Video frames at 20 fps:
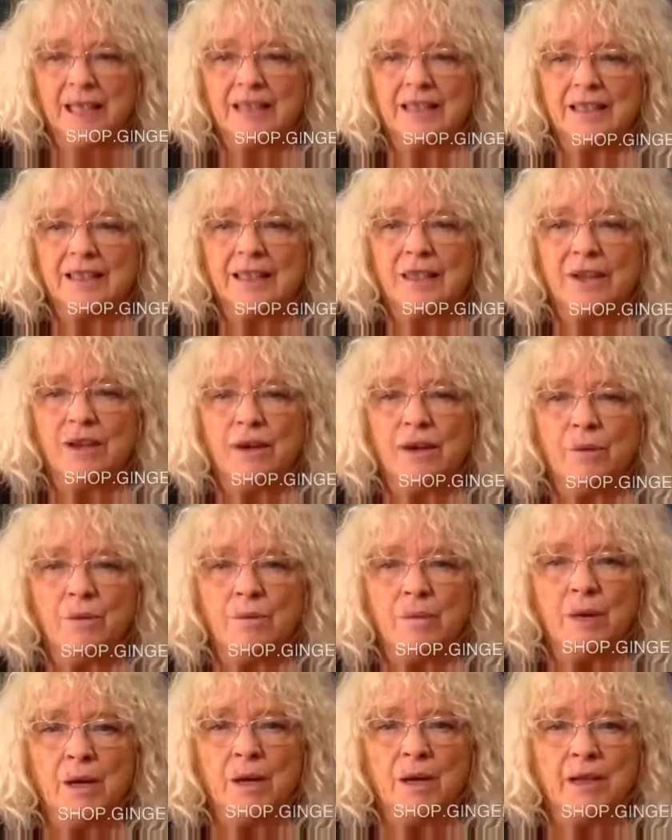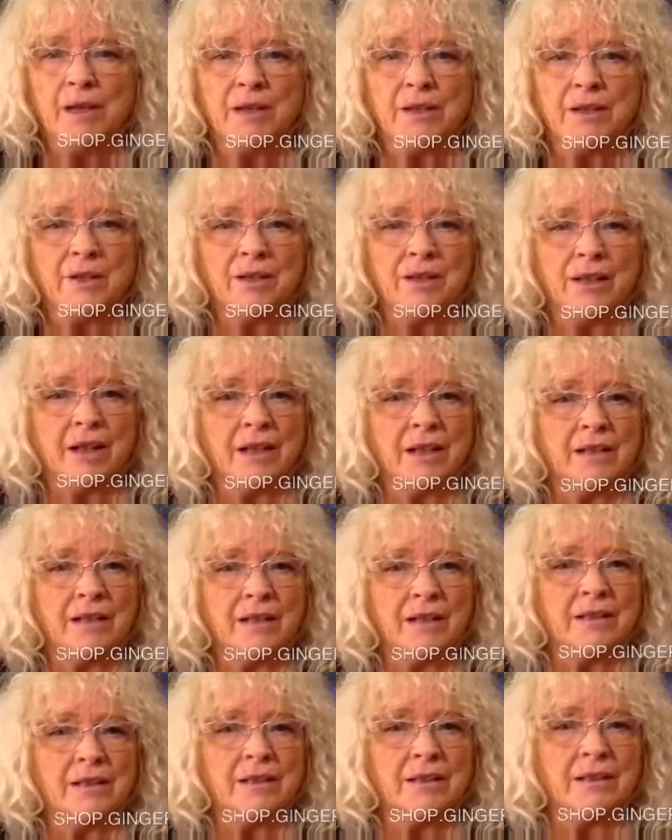So I hope my internet
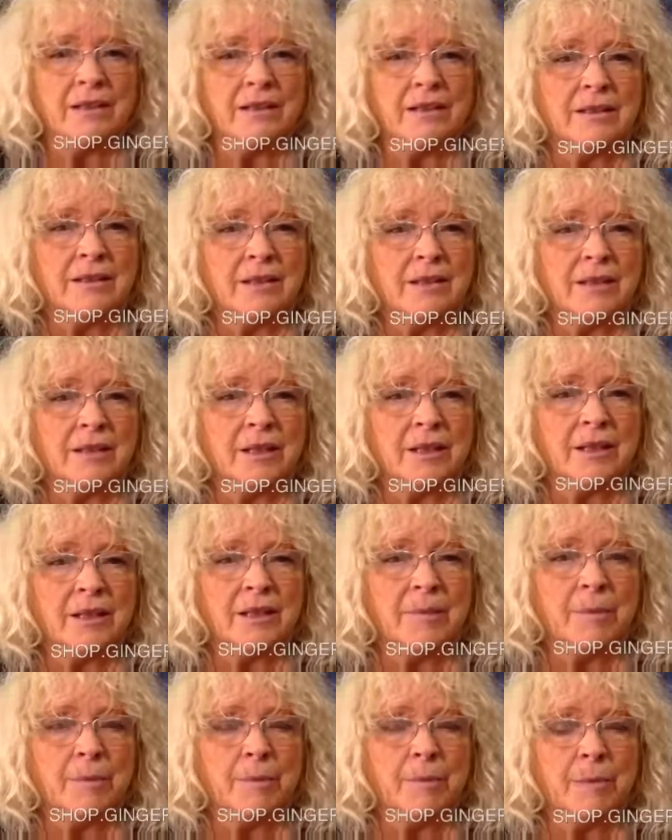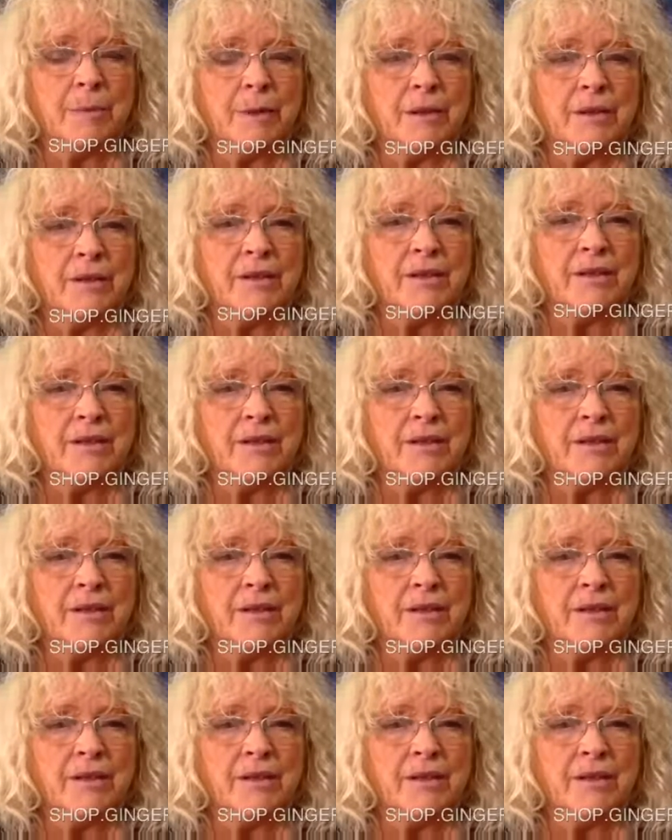is has been better